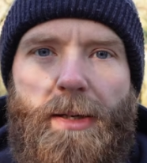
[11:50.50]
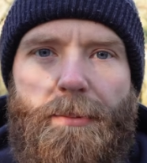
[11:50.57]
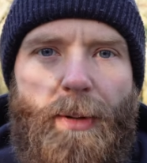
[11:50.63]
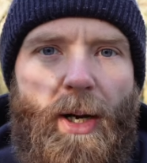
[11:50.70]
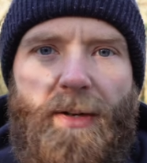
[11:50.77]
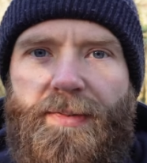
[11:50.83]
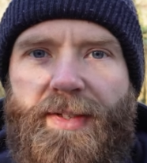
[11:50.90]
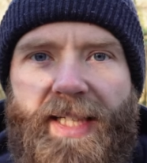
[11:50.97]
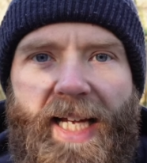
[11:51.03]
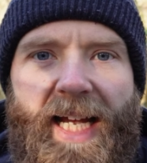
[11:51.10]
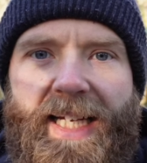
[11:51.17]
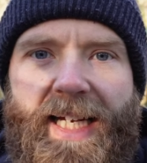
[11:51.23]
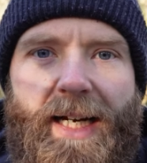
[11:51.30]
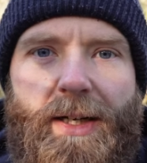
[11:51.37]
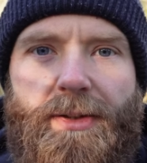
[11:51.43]
But I think
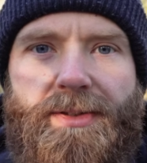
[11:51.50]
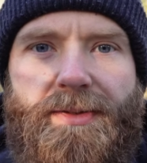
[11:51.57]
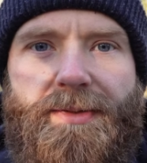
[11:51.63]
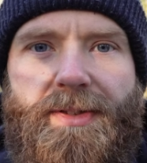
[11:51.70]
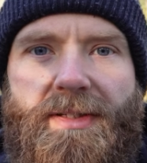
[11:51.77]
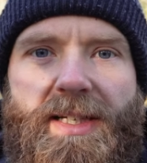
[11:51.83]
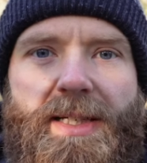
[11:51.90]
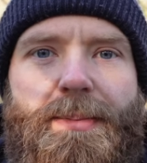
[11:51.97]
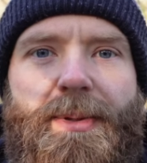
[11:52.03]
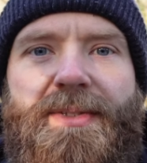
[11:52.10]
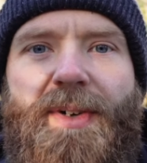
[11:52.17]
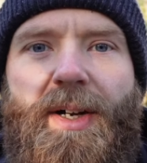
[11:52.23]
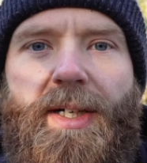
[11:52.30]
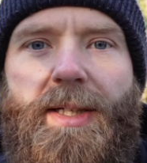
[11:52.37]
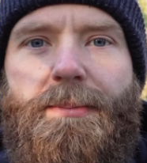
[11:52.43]
eight hours of sleep is
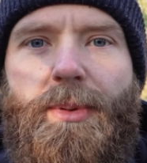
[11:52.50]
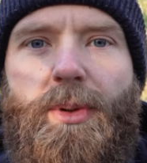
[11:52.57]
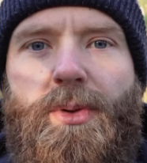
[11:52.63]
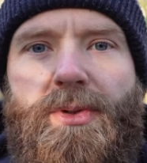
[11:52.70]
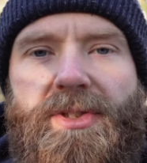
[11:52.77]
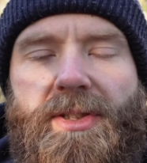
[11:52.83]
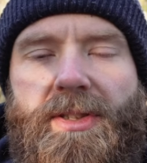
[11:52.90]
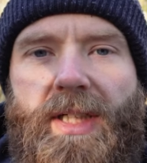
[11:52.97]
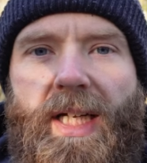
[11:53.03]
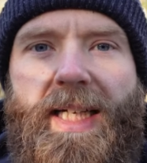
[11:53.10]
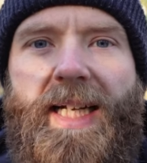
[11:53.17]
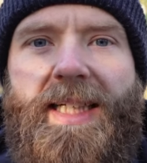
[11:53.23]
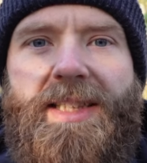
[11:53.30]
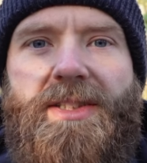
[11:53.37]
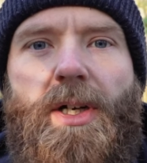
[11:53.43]
very important,
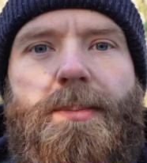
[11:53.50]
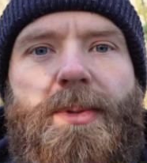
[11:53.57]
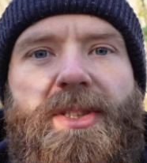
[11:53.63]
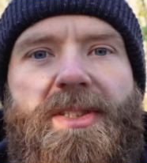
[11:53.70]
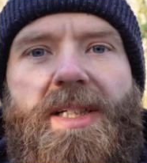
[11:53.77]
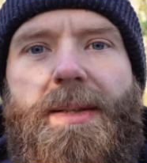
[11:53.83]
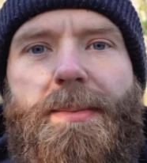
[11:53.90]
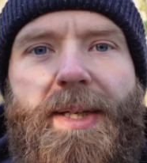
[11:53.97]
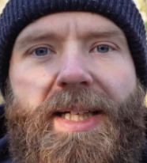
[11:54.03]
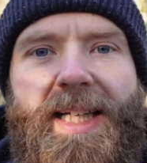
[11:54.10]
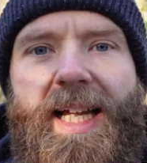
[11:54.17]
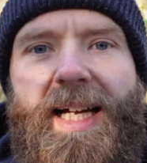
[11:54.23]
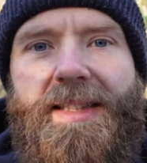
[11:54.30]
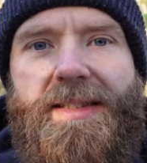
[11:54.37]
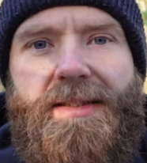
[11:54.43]
and anytime you're sleeping
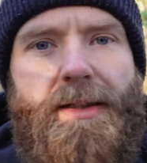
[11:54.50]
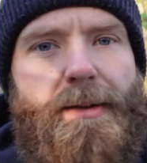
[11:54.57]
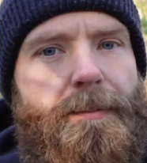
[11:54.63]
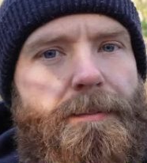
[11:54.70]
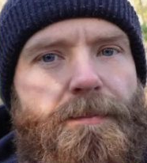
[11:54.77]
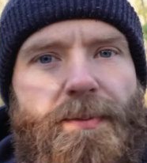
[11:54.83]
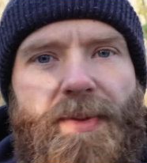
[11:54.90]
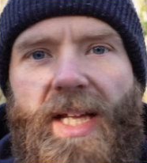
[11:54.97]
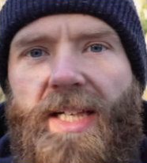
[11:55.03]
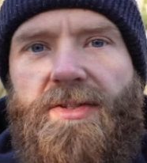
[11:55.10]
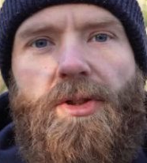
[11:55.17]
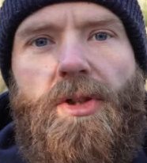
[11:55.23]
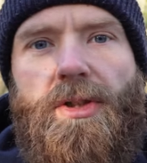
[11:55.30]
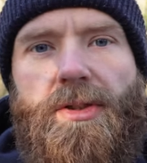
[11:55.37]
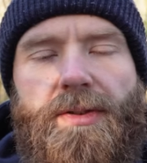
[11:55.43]
less, that's
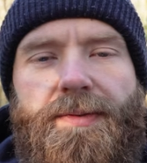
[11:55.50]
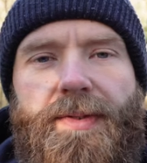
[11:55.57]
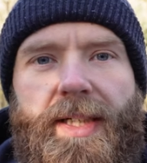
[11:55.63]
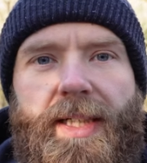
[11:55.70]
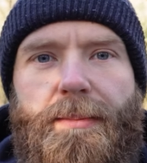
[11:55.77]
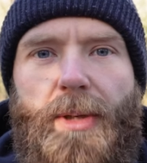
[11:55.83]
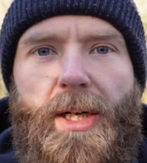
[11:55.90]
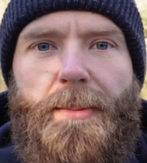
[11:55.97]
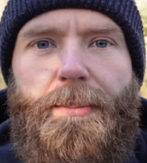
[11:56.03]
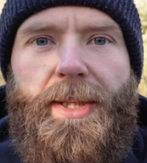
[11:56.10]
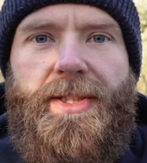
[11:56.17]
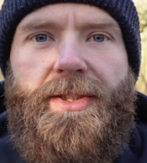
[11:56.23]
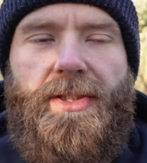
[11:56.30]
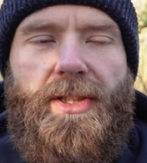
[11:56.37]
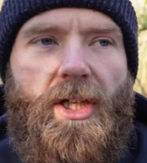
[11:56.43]
not a good thing in my
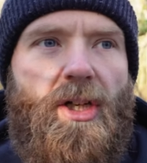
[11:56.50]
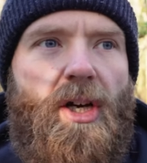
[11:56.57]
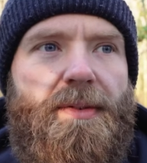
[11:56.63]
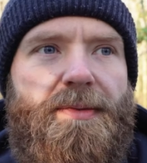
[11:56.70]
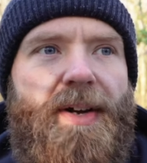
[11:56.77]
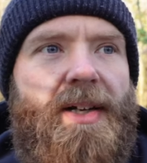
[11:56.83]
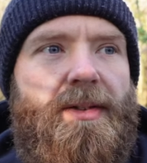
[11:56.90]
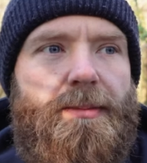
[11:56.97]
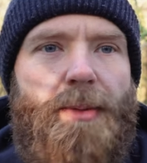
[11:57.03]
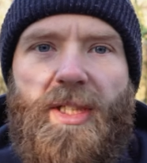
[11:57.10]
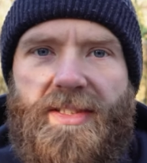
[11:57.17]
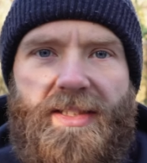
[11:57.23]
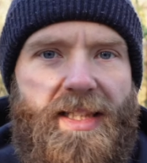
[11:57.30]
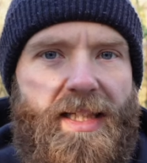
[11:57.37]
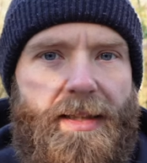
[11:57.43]
opinion. And I found my
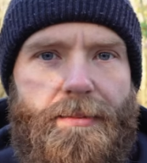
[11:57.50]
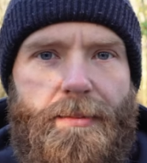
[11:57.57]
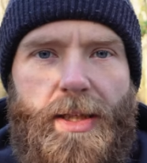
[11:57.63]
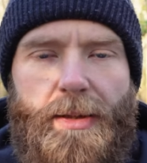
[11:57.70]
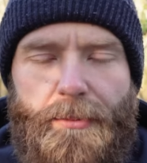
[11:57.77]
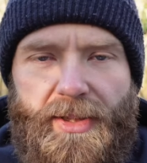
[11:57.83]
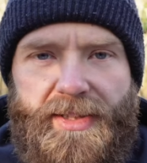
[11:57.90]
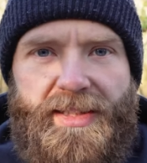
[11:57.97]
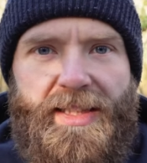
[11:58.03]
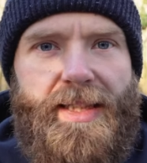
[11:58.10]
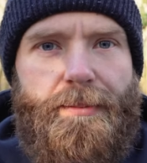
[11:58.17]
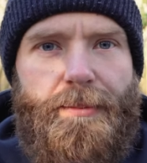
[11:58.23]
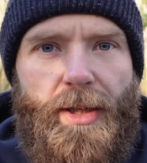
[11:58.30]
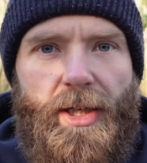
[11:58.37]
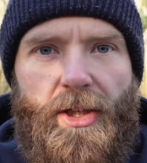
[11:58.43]
sleep my
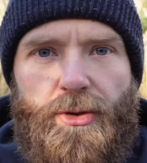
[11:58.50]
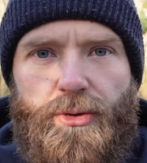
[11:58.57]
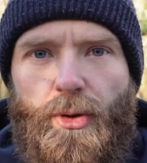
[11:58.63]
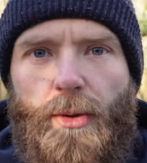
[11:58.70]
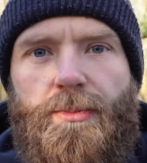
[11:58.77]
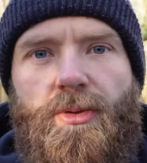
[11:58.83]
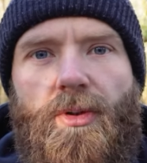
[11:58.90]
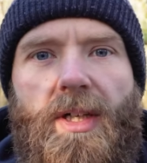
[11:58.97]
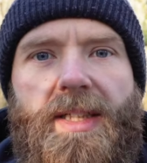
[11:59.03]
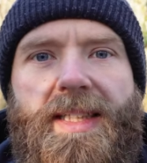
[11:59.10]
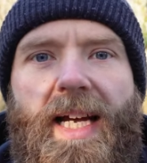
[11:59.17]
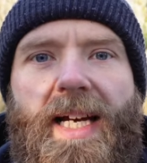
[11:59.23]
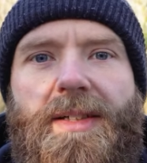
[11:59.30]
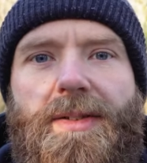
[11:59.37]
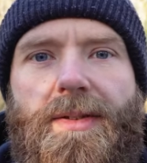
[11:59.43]
sleep dropped right
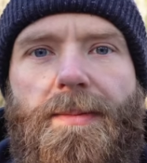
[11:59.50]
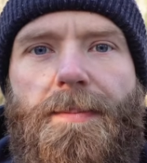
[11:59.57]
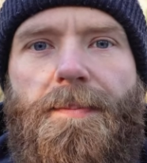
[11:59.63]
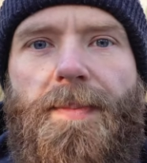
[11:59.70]
down,